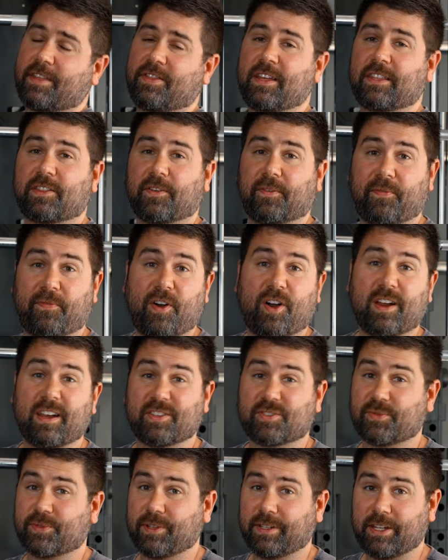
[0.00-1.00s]
I think the font
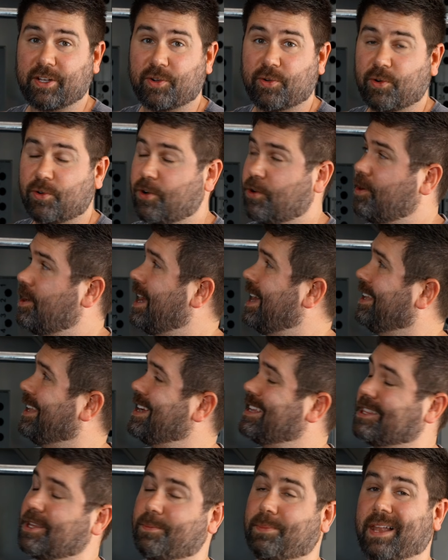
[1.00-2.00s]
is really cool. I
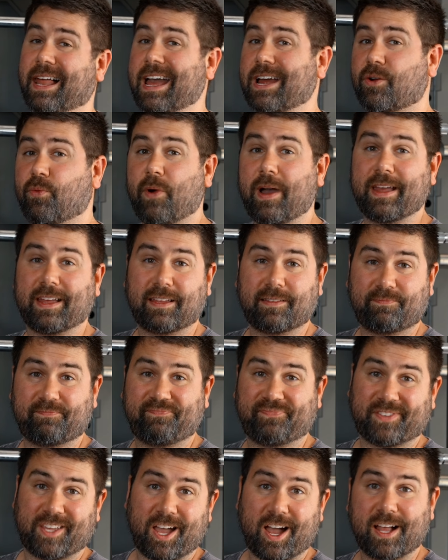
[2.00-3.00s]
like the black-white
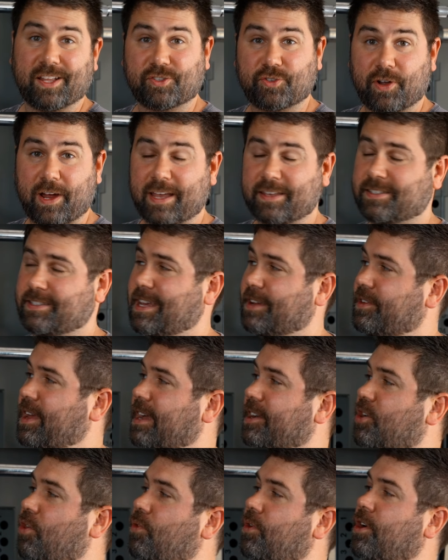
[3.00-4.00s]
contrast they've
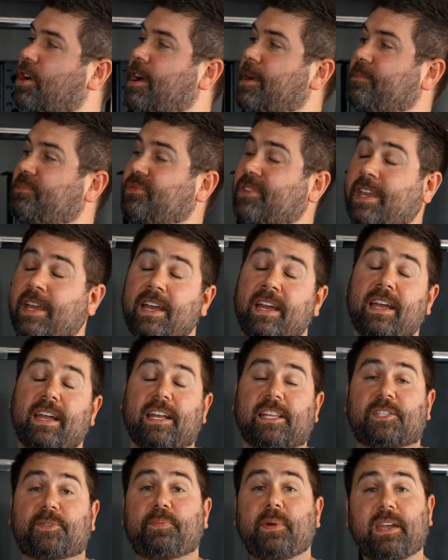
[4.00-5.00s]
got going on.
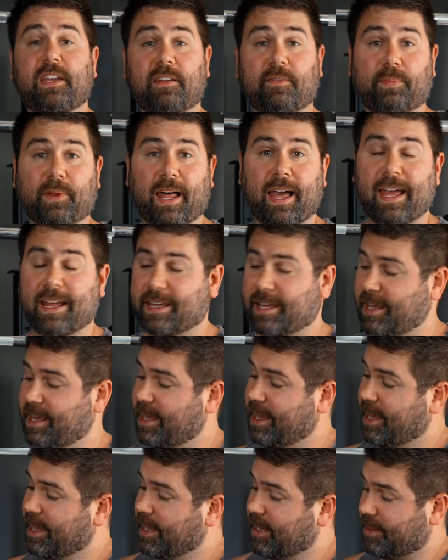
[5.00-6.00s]
And speaking of black,
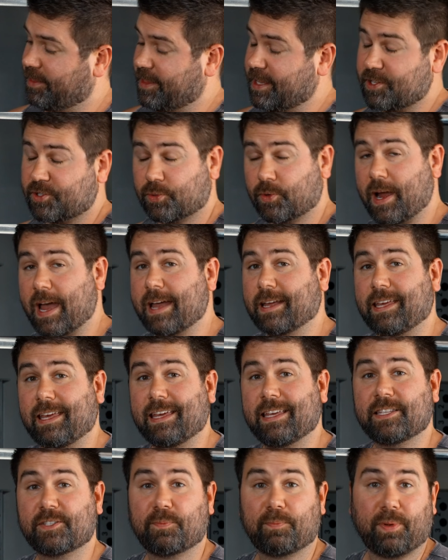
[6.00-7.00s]
this rack
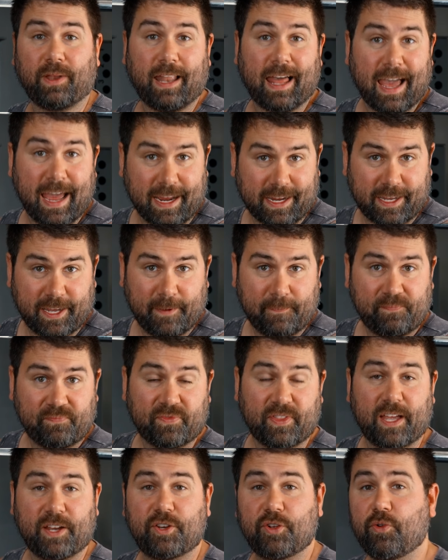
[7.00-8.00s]
is black.
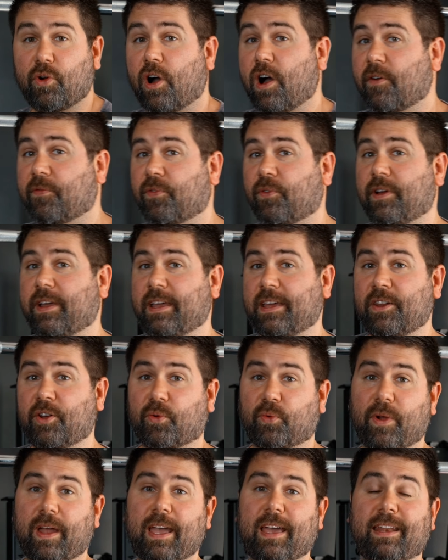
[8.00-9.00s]
They do offer it in a
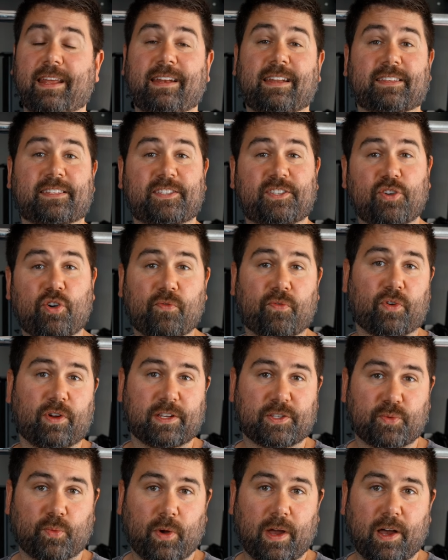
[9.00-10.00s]
red and a silver
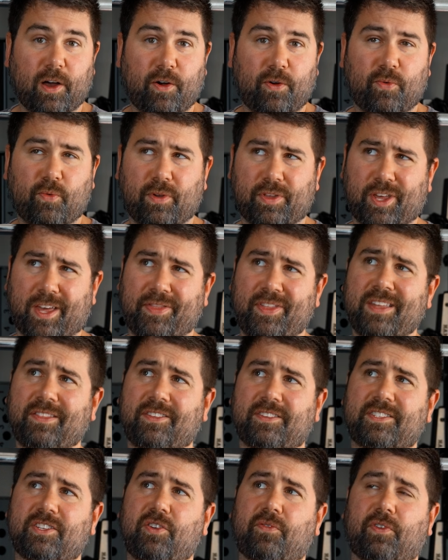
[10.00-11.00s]
as well, which I think
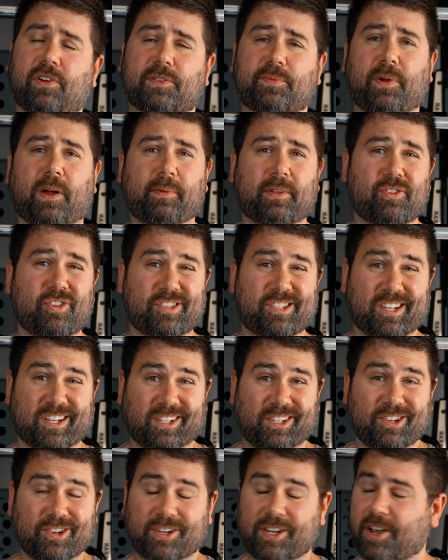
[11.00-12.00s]
the silver is probably just a
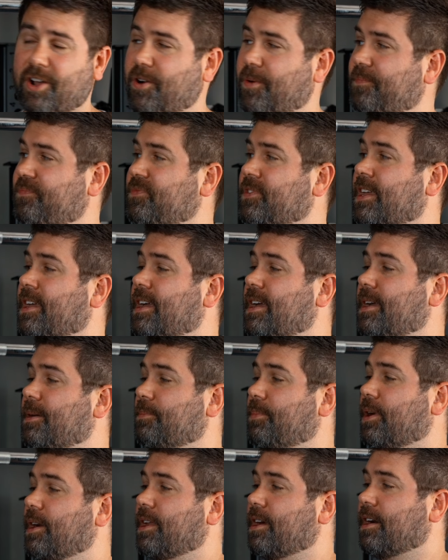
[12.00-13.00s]
clear coat,
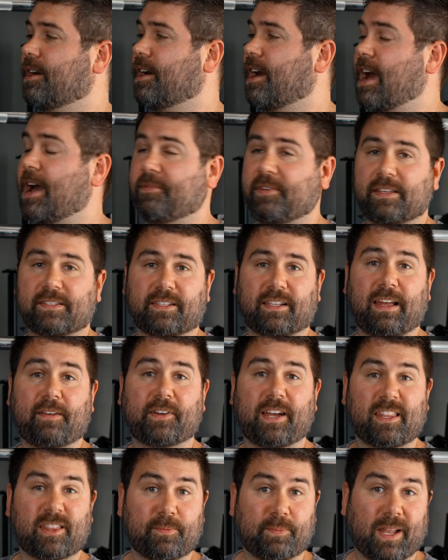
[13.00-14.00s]
but obviously
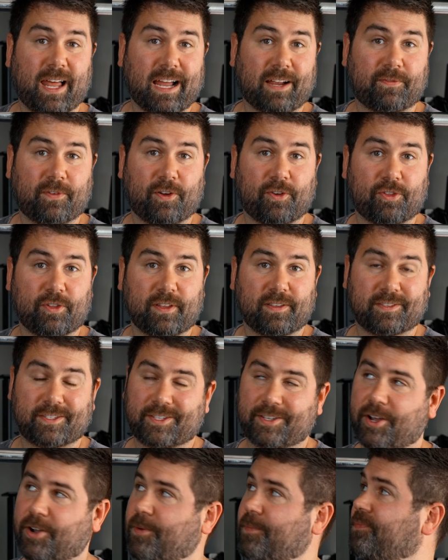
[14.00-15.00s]
I've got the black version,
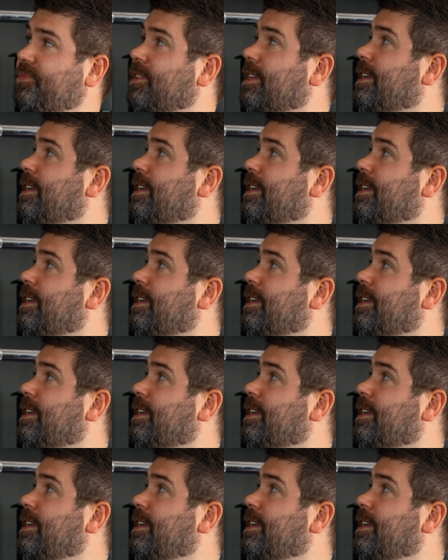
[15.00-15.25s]
so